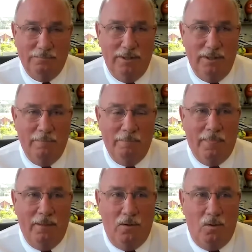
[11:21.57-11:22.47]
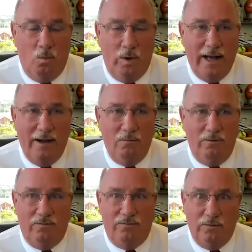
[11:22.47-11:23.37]
but when I
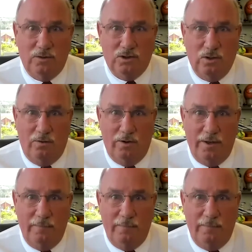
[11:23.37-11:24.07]
was first started,